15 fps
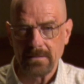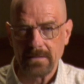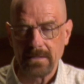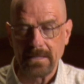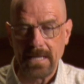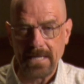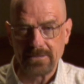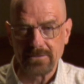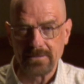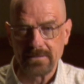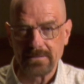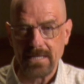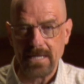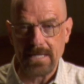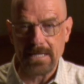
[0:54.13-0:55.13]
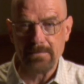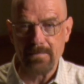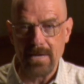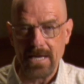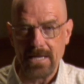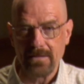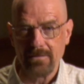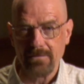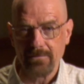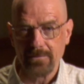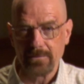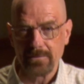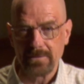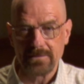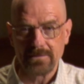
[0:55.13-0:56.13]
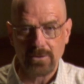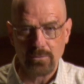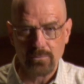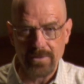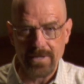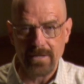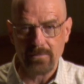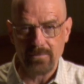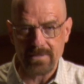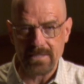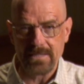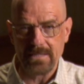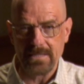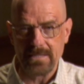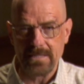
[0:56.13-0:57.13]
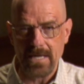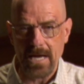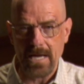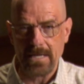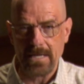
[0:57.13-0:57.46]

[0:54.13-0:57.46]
Connections that he made through his career with the DEA.